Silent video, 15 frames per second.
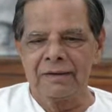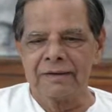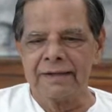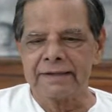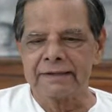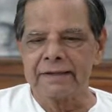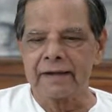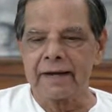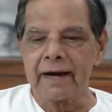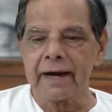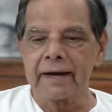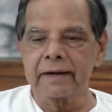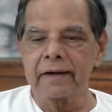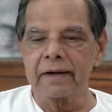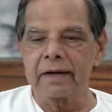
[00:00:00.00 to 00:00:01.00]
These
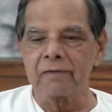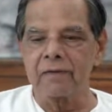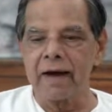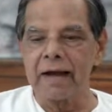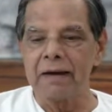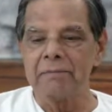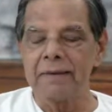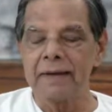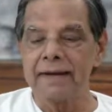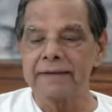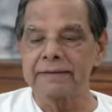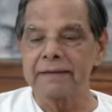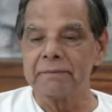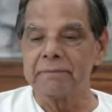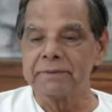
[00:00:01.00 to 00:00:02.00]
great divine
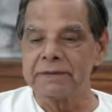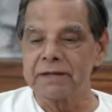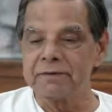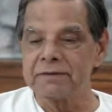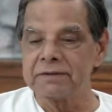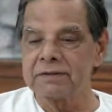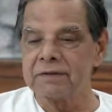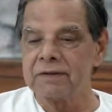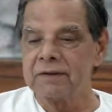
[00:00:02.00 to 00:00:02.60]
beings themselves